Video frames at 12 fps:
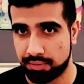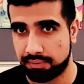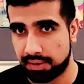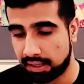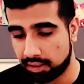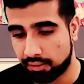we've
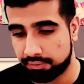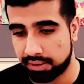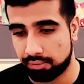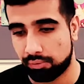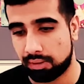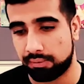taken off
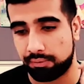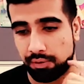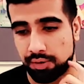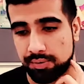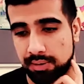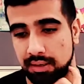that one
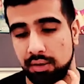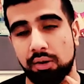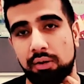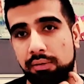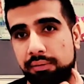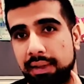phosphate
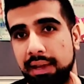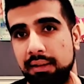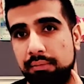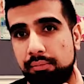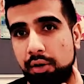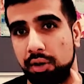of
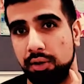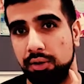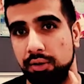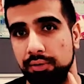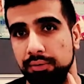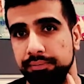that
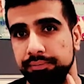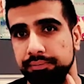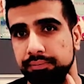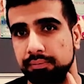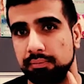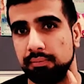molecule.
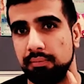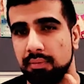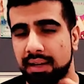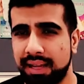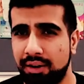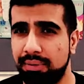
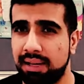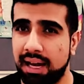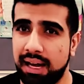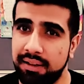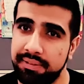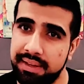Now we
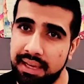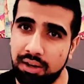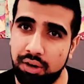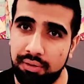can't take